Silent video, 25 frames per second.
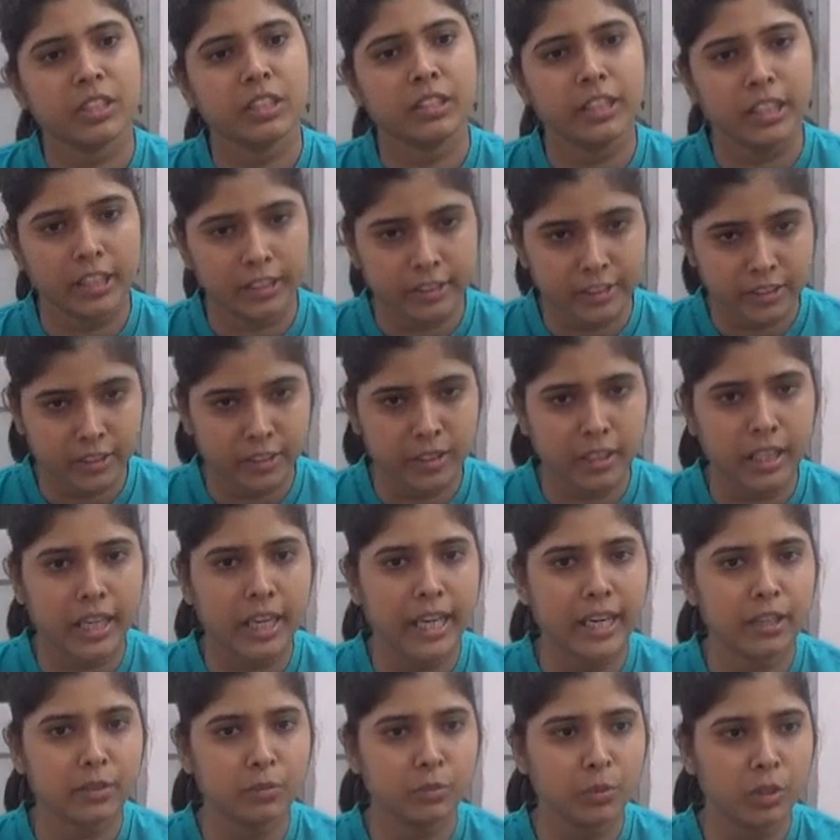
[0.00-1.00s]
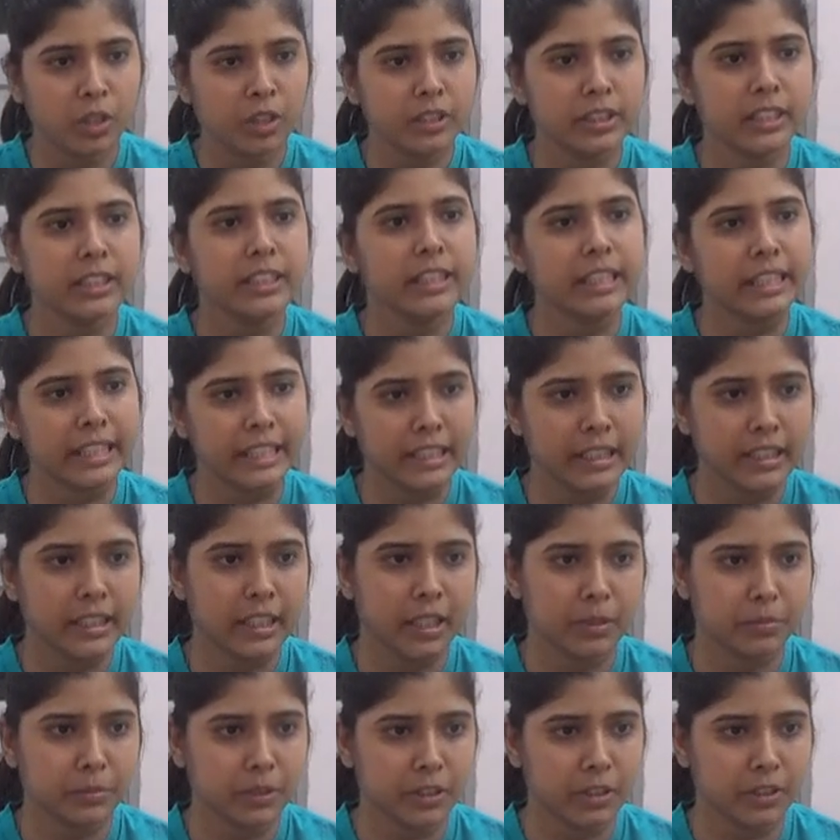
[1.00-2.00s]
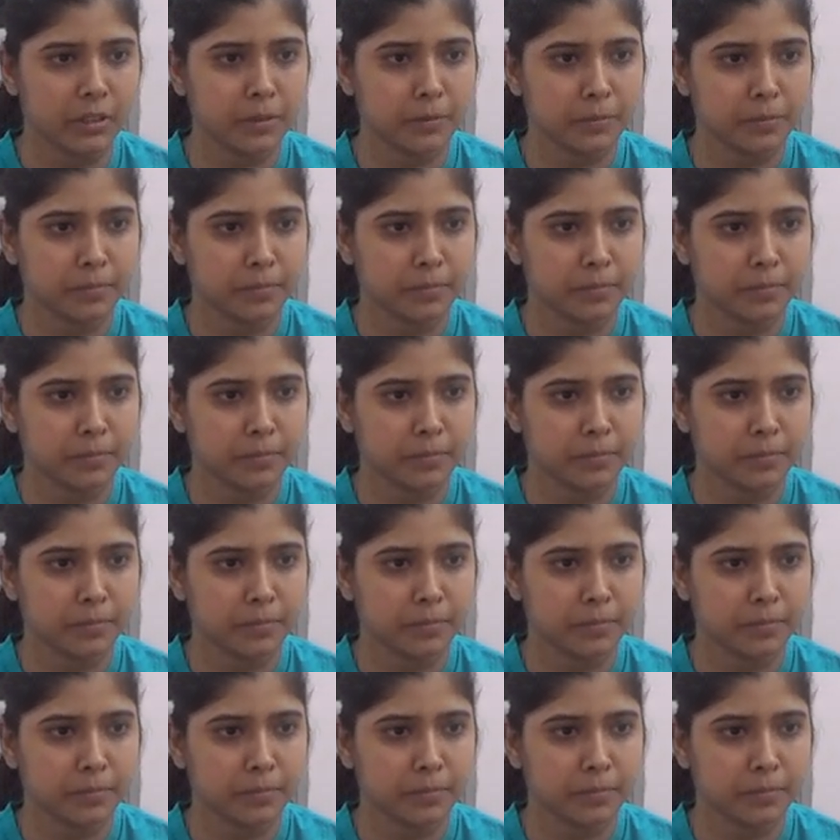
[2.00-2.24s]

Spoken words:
Yeah, sir. I had worked in green grams, sir.